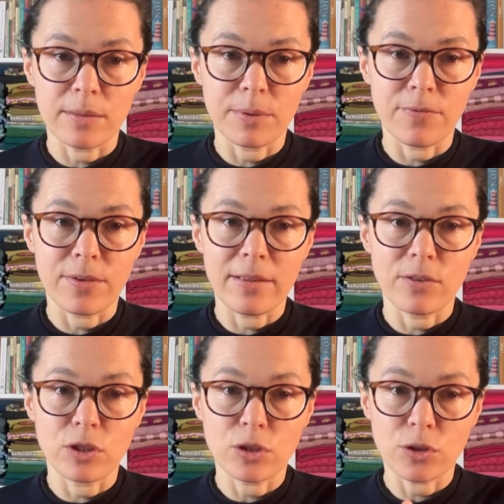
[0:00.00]
but then
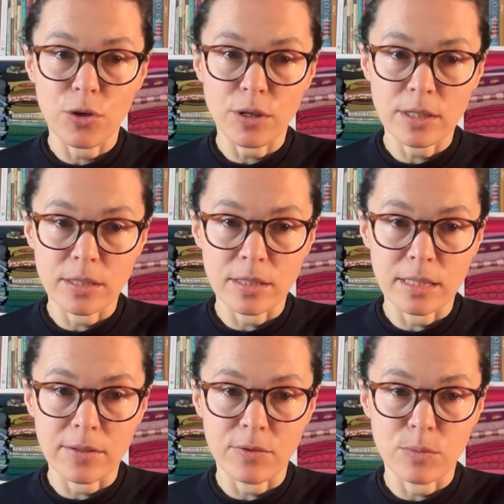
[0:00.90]
the skirt
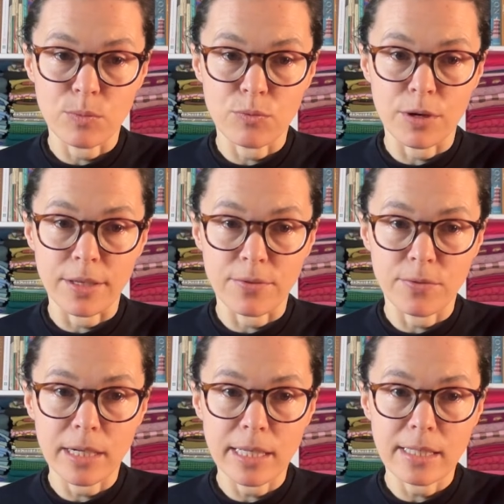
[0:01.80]
underneath is bright
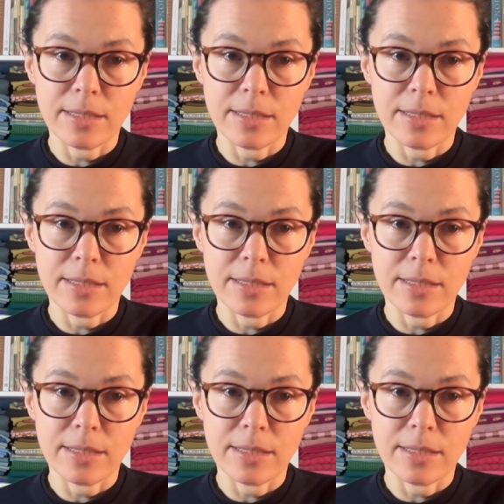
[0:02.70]
white,